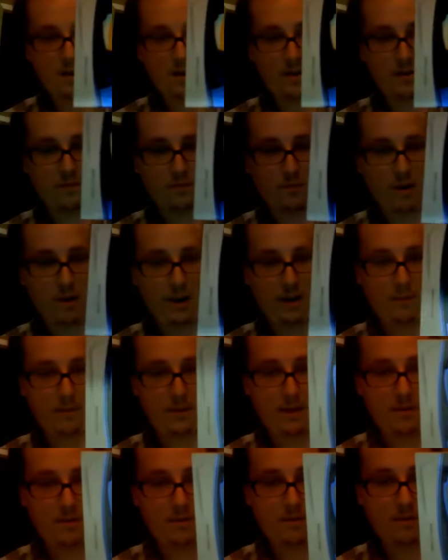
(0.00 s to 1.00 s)
of Ryan
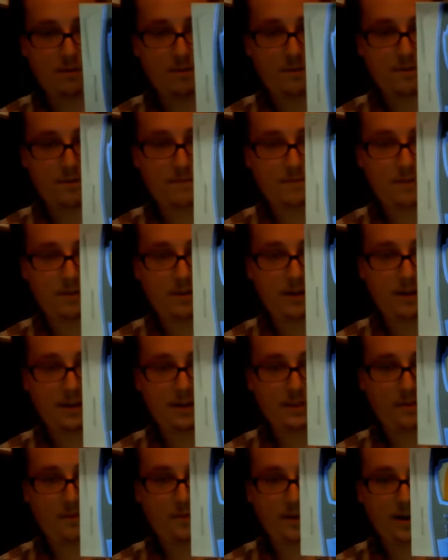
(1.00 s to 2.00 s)
Miller. Very
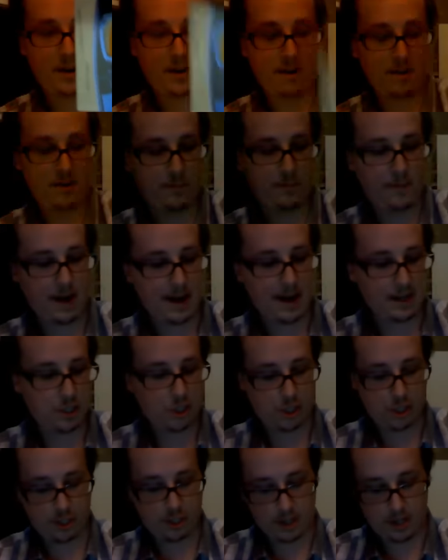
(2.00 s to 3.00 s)
nice three color
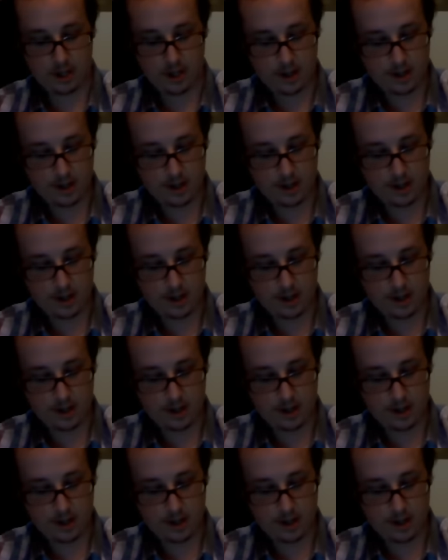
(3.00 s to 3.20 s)
patch.